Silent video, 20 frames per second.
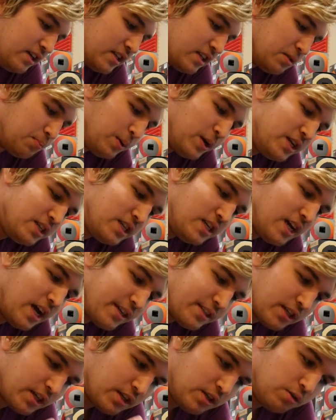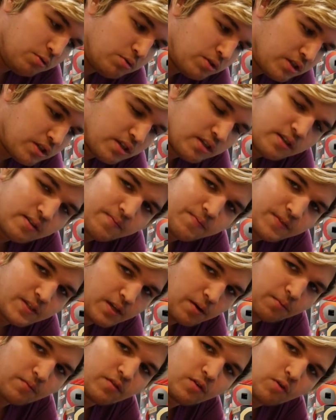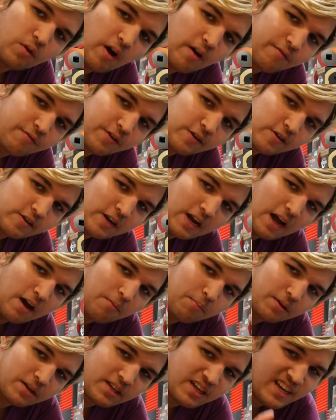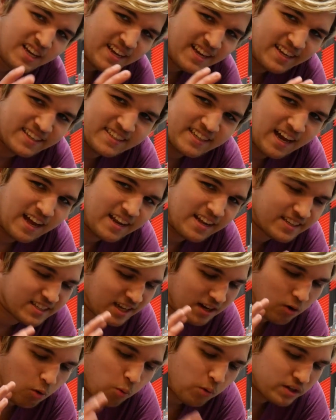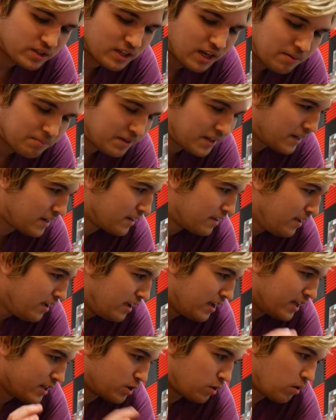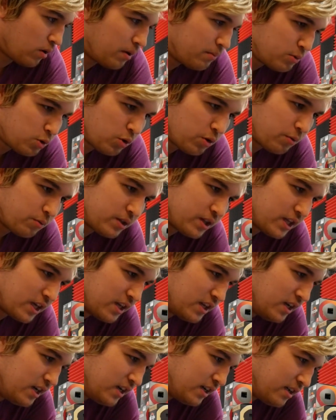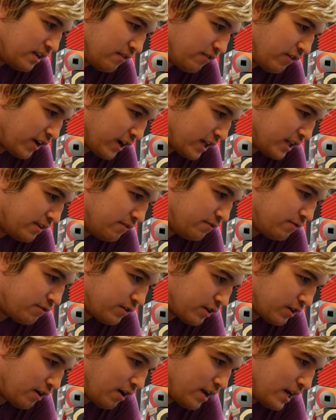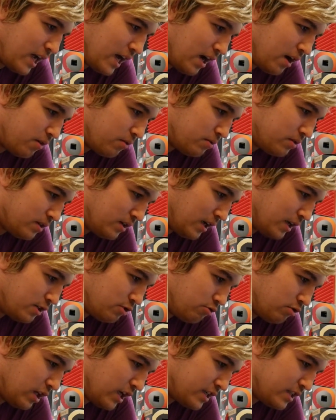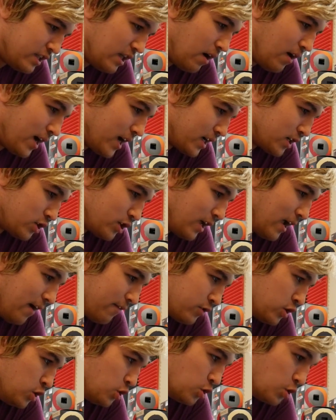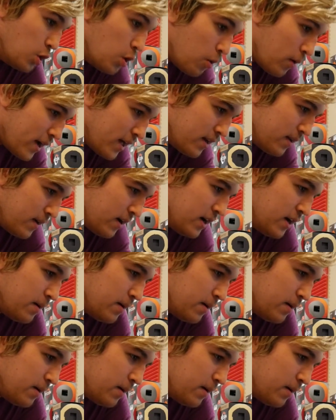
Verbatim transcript: This PC has a use. Some of you have figured it out, but it's got it's like a one-time thing. It's all I'm doing with it. If I can even figure out how, I just realized now I actually have to do it.